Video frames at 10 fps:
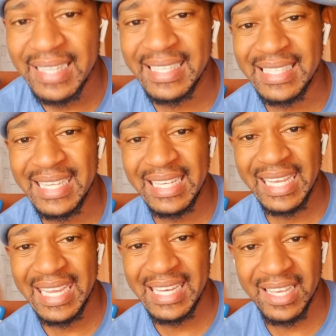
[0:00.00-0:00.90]
The
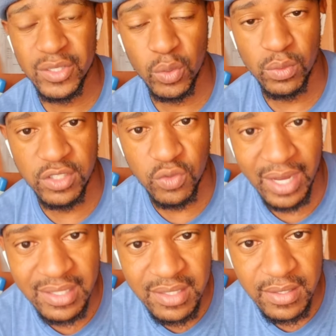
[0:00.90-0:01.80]
DNA, it has two
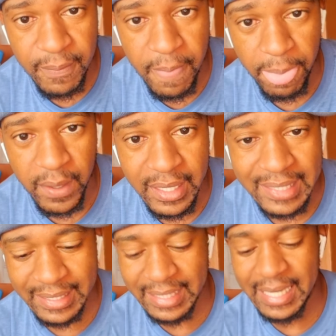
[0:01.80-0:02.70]
strands.
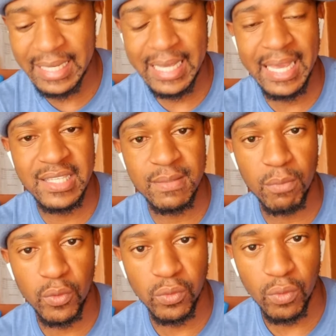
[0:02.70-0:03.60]
The DNA has
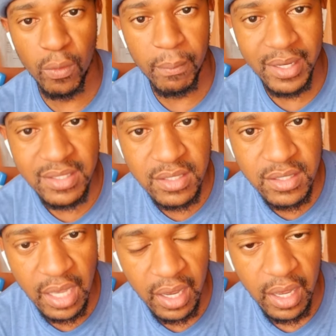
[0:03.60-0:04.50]

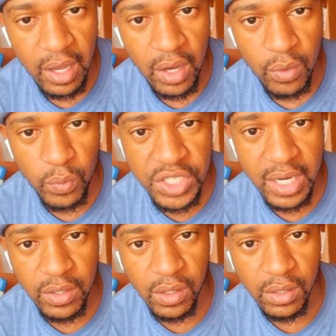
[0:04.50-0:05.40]
monomers, which
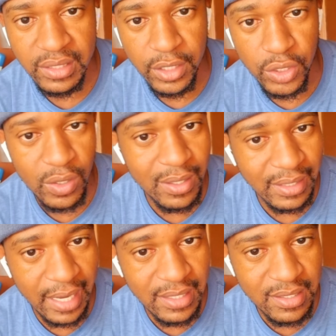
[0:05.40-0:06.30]
are called the
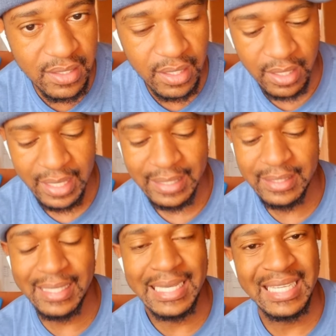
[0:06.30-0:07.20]
nucleotides.
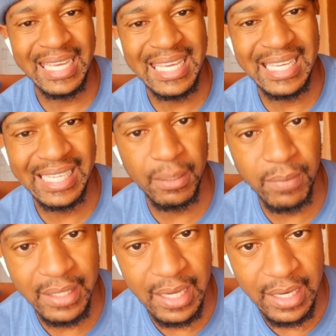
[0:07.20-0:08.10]
The DNA can
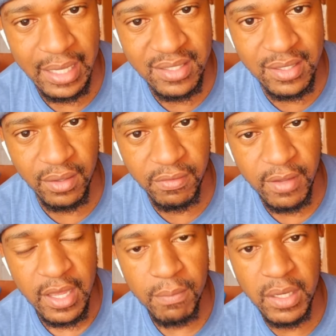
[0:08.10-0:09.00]
replicate itself,
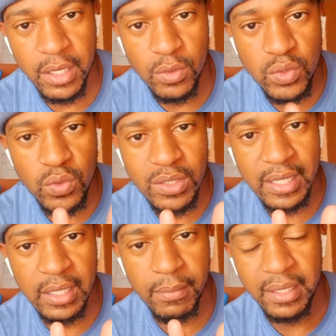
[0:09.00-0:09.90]
meaning those two
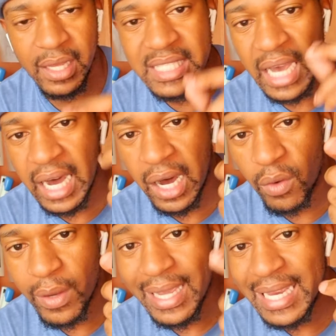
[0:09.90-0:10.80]
gentlemen, that's
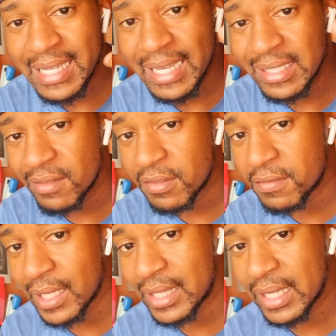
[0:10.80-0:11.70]
how in
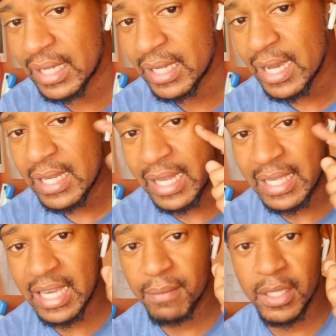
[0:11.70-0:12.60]
1953 they
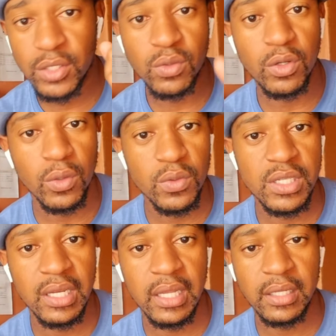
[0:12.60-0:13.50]
came into
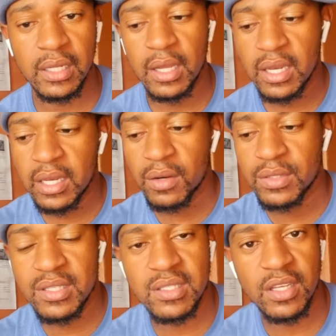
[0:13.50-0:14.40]
conclusion that now
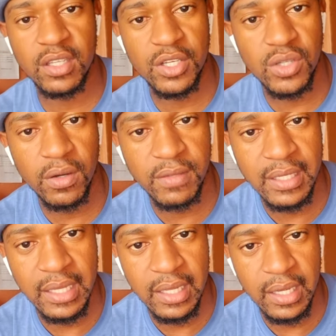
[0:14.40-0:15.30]
this is the structure of the
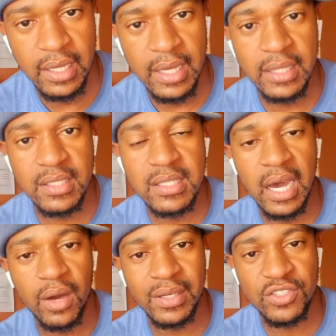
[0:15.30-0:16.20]
DNA. This is
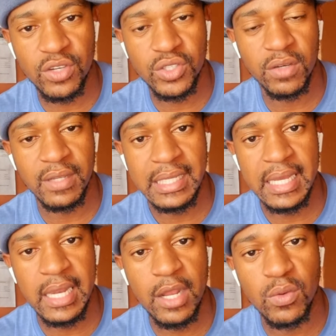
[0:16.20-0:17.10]
how the structure of the
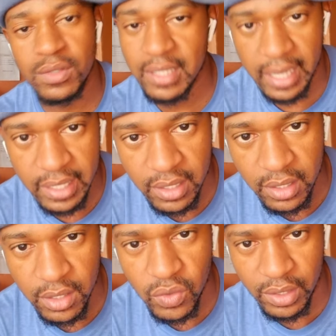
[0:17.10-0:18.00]
DNA looks like.
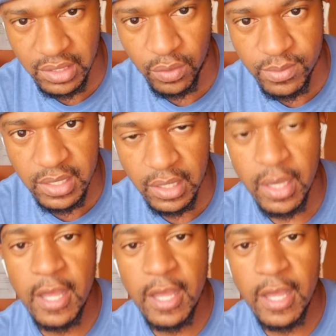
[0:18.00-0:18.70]
You understand what I'm saying?